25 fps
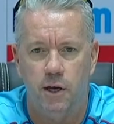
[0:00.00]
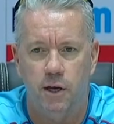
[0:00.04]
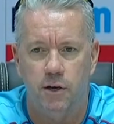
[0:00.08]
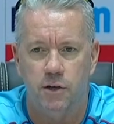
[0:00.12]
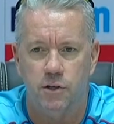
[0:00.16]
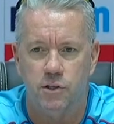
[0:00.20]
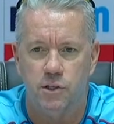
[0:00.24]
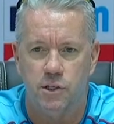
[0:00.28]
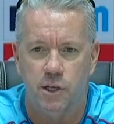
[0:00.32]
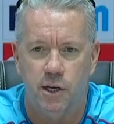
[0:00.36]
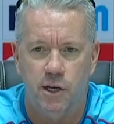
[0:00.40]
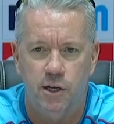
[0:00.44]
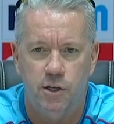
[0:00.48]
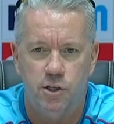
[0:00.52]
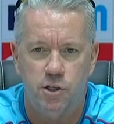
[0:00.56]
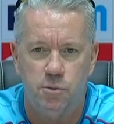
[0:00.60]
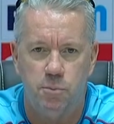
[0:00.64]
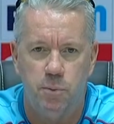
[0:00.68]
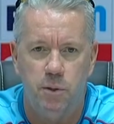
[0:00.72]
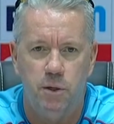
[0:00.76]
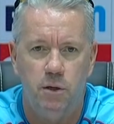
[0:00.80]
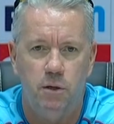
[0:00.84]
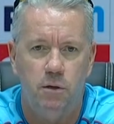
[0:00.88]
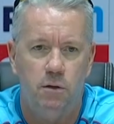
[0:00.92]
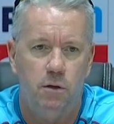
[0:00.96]
he understands
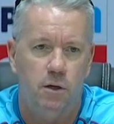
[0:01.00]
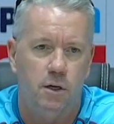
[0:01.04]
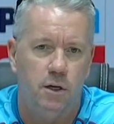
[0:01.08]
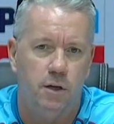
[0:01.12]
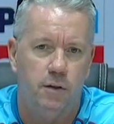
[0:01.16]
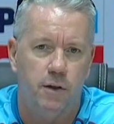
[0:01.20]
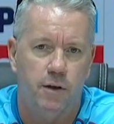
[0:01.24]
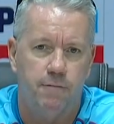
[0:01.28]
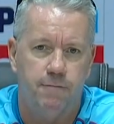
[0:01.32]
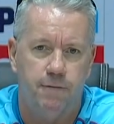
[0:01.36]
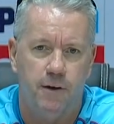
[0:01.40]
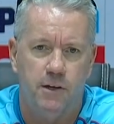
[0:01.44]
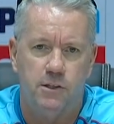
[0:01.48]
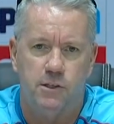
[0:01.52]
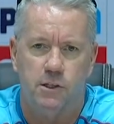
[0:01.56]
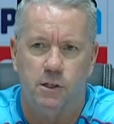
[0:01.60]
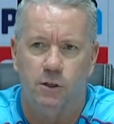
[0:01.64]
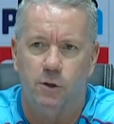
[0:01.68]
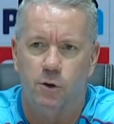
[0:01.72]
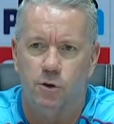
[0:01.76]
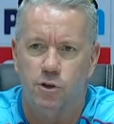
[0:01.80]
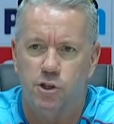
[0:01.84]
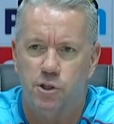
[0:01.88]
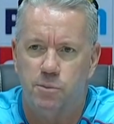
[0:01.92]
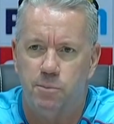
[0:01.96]
spin. Uh, they faced a
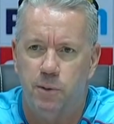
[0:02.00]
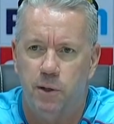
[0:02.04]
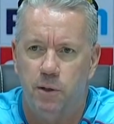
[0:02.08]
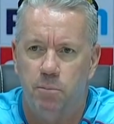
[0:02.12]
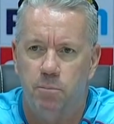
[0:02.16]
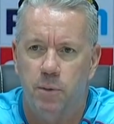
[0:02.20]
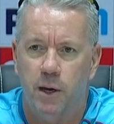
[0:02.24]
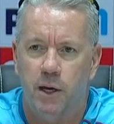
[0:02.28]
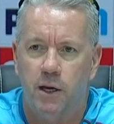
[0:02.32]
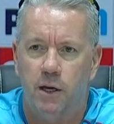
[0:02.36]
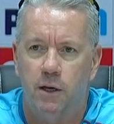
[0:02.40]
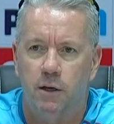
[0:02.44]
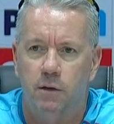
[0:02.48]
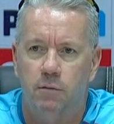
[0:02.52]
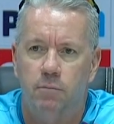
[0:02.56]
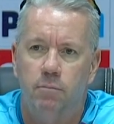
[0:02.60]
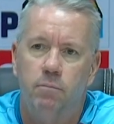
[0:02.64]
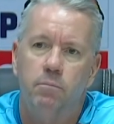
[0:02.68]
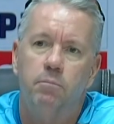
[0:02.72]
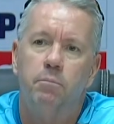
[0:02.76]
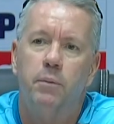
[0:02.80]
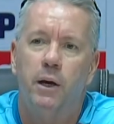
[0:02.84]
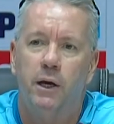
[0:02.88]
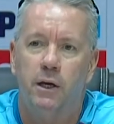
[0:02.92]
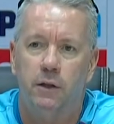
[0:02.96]
lot of spin back in
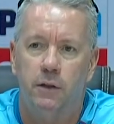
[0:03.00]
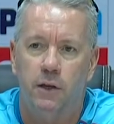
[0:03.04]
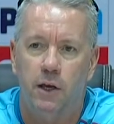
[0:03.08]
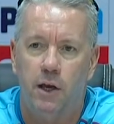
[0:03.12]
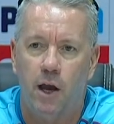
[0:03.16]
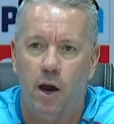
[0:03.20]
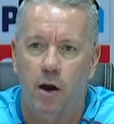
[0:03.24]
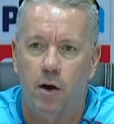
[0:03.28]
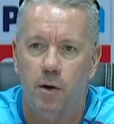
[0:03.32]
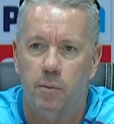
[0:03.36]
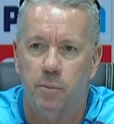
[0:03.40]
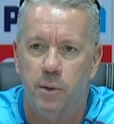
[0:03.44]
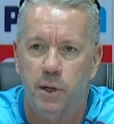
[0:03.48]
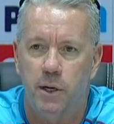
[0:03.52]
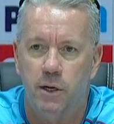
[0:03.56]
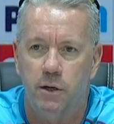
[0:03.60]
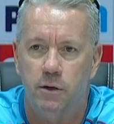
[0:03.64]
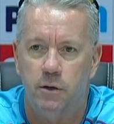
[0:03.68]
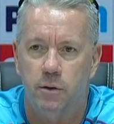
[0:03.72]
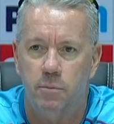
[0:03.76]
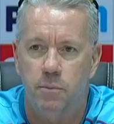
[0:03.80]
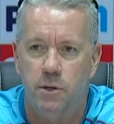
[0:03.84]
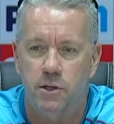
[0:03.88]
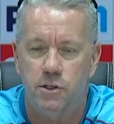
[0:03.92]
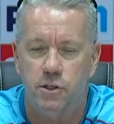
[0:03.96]
back in the Caribbean
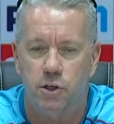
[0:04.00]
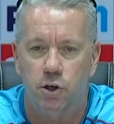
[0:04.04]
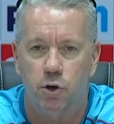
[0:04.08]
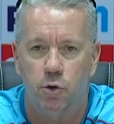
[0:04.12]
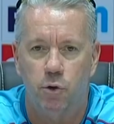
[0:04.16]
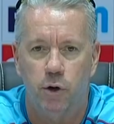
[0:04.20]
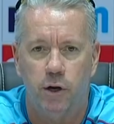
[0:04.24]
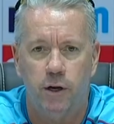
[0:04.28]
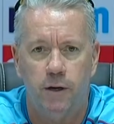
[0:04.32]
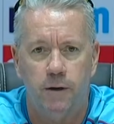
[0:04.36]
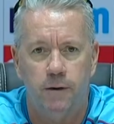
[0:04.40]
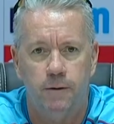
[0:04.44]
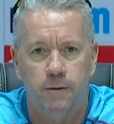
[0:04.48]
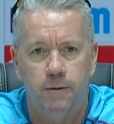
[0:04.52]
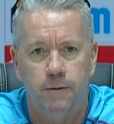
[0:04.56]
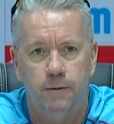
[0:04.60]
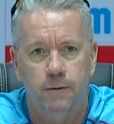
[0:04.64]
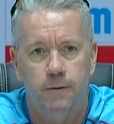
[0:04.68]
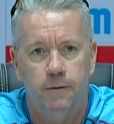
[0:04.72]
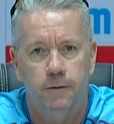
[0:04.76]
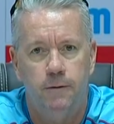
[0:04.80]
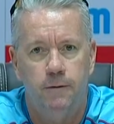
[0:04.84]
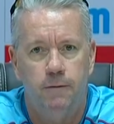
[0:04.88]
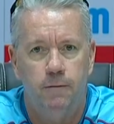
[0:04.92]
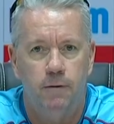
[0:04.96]
and domestic cricket.
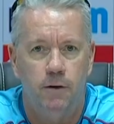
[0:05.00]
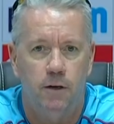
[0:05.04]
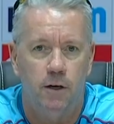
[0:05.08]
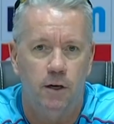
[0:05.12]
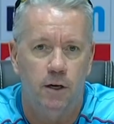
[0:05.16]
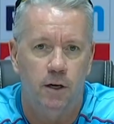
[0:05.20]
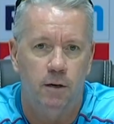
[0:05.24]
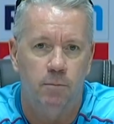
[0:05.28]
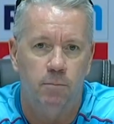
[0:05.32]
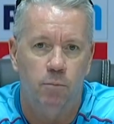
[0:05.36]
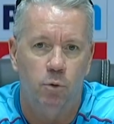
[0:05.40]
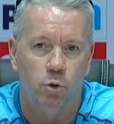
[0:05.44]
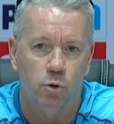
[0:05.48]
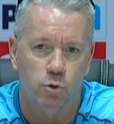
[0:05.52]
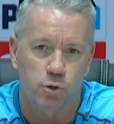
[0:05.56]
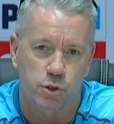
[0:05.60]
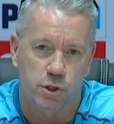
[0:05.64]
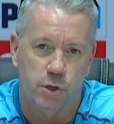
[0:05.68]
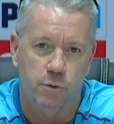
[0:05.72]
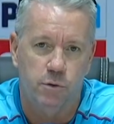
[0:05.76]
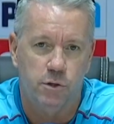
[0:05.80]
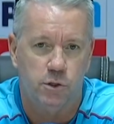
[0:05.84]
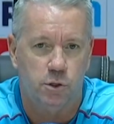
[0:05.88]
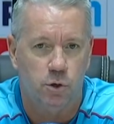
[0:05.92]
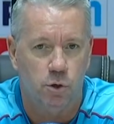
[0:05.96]
Um,
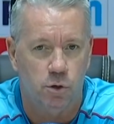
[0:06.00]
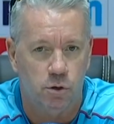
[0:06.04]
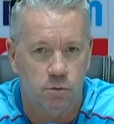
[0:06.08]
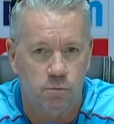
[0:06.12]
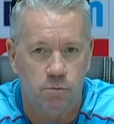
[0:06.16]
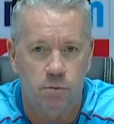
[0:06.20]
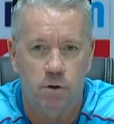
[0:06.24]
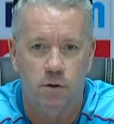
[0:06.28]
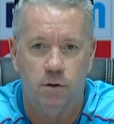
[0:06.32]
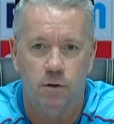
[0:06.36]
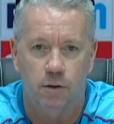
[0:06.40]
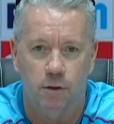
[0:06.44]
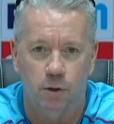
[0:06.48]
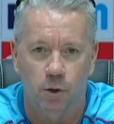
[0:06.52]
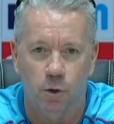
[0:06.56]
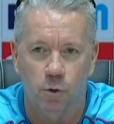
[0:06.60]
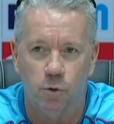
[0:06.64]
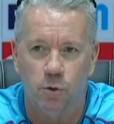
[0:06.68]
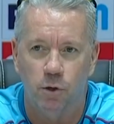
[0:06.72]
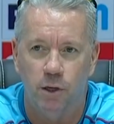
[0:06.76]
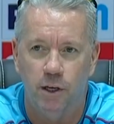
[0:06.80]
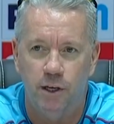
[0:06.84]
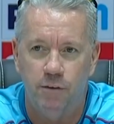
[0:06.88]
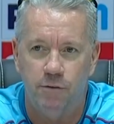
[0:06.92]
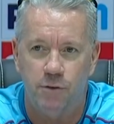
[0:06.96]
also, he's got
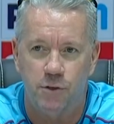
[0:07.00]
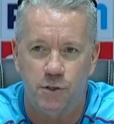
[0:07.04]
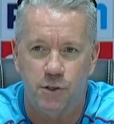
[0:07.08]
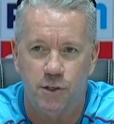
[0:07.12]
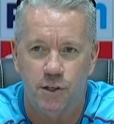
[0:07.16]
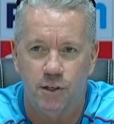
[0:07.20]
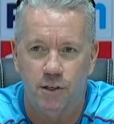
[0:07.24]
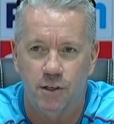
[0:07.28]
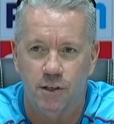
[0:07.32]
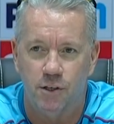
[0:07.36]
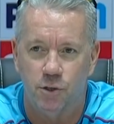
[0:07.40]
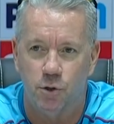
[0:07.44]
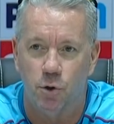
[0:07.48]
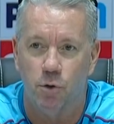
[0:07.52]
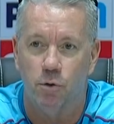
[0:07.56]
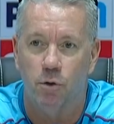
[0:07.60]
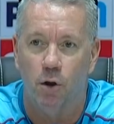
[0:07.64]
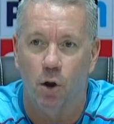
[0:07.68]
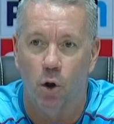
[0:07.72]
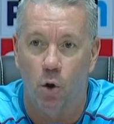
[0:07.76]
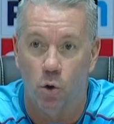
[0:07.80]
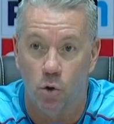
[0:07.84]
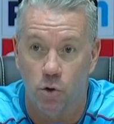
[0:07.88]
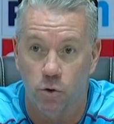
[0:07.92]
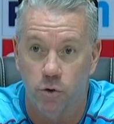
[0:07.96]
long levers. He, has got
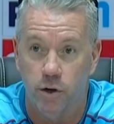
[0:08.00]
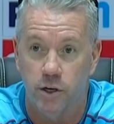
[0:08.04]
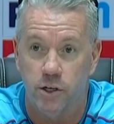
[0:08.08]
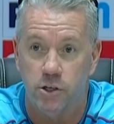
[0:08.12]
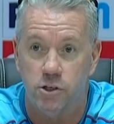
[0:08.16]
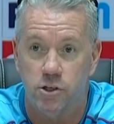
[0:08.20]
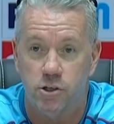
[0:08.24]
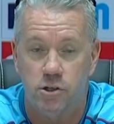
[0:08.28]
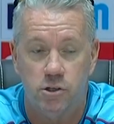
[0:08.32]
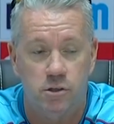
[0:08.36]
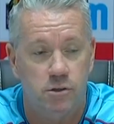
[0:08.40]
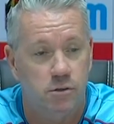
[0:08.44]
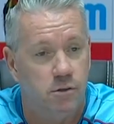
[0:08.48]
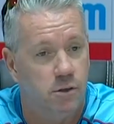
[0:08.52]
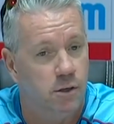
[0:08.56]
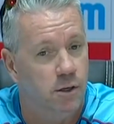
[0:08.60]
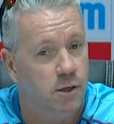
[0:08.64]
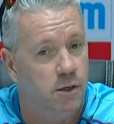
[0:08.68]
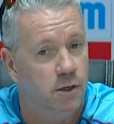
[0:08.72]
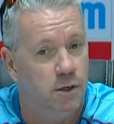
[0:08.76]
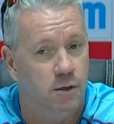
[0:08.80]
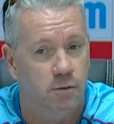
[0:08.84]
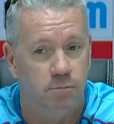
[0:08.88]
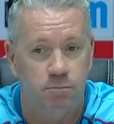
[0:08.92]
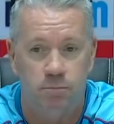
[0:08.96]
long reach.
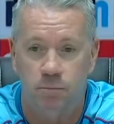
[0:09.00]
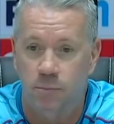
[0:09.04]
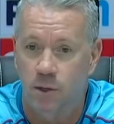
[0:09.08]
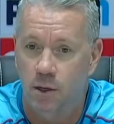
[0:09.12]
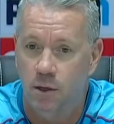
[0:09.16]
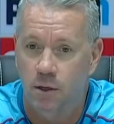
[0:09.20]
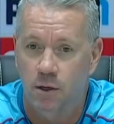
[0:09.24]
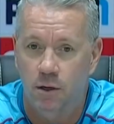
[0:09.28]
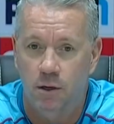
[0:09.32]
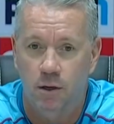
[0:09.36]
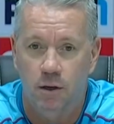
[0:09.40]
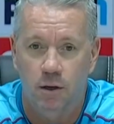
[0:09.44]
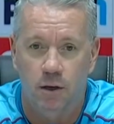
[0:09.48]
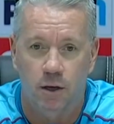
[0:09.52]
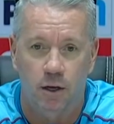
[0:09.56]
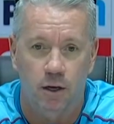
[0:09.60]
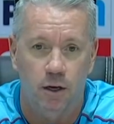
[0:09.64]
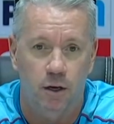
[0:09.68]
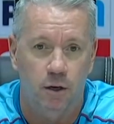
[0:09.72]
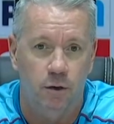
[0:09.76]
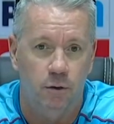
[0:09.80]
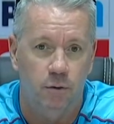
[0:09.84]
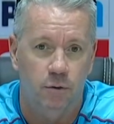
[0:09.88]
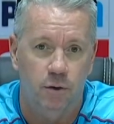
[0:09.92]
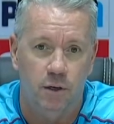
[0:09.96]
Um, you
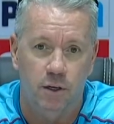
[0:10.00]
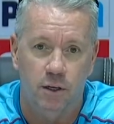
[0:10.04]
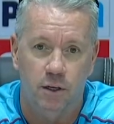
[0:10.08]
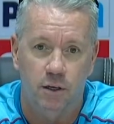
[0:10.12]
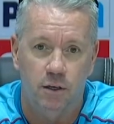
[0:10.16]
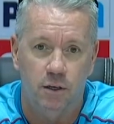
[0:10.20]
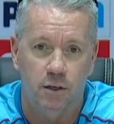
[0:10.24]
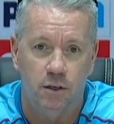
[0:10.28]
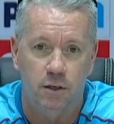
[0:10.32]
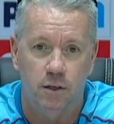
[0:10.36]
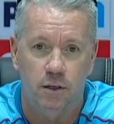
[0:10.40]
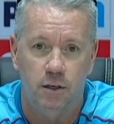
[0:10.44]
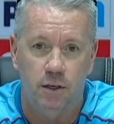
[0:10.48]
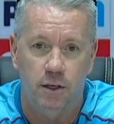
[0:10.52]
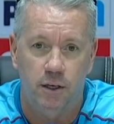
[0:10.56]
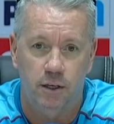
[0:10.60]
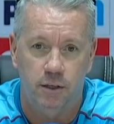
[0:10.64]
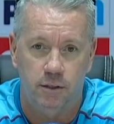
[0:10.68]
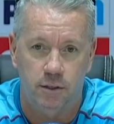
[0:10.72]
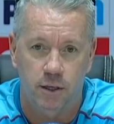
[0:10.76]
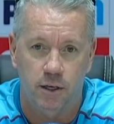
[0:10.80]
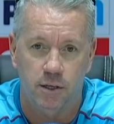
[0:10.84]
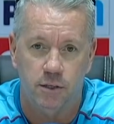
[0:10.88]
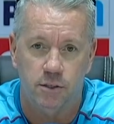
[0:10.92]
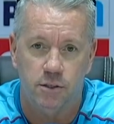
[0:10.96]
know, uh, he
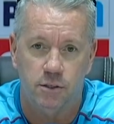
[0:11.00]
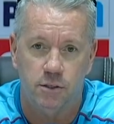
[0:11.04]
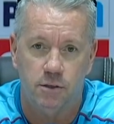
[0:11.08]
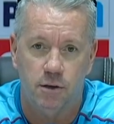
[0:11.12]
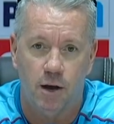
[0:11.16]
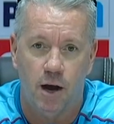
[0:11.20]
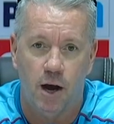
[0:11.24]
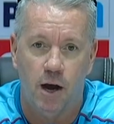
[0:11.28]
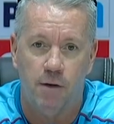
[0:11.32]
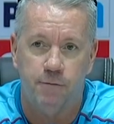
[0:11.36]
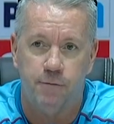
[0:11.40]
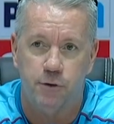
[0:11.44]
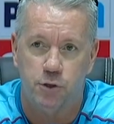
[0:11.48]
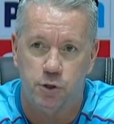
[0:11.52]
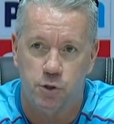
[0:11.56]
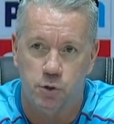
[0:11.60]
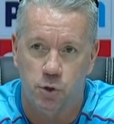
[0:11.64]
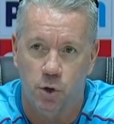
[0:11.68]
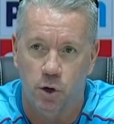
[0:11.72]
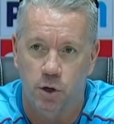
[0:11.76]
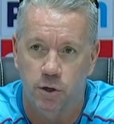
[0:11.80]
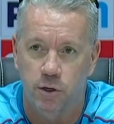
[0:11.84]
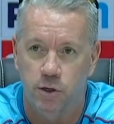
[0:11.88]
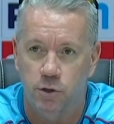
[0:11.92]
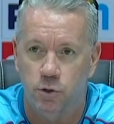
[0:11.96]
takes half a
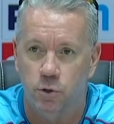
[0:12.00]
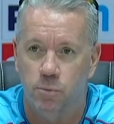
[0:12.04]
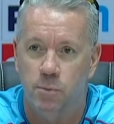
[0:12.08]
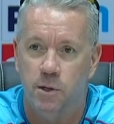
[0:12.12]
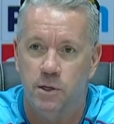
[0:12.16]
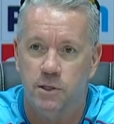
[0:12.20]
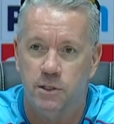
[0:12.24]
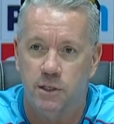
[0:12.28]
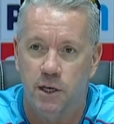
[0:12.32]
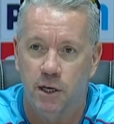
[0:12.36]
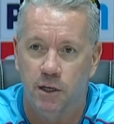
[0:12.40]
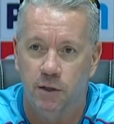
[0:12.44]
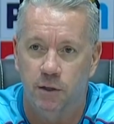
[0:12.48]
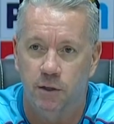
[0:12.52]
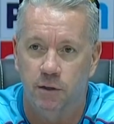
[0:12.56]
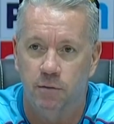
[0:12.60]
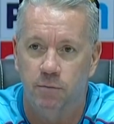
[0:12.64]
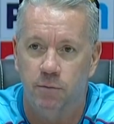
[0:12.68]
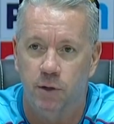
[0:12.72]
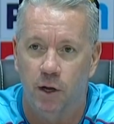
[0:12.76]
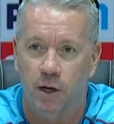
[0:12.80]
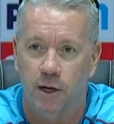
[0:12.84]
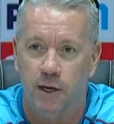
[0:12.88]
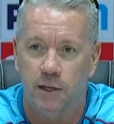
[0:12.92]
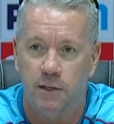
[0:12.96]
stride and he's almost down the,
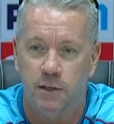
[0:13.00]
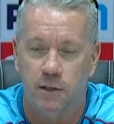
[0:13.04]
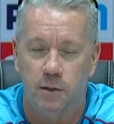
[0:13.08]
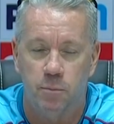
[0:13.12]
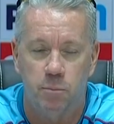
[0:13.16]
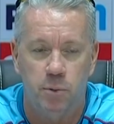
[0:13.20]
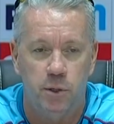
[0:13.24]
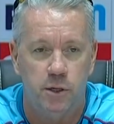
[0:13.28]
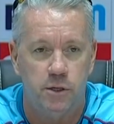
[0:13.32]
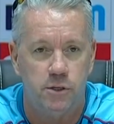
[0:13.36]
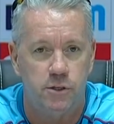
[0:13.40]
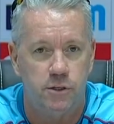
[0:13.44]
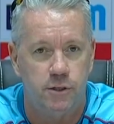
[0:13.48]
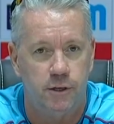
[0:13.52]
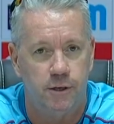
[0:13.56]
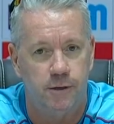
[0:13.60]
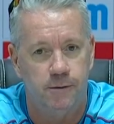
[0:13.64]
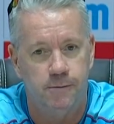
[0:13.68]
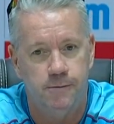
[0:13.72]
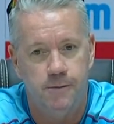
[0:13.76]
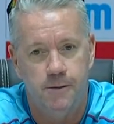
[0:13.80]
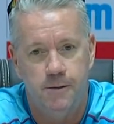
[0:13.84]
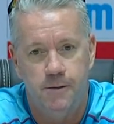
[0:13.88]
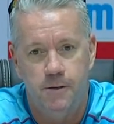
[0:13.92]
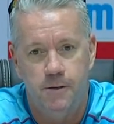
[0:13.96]
the length of the pitch. So, you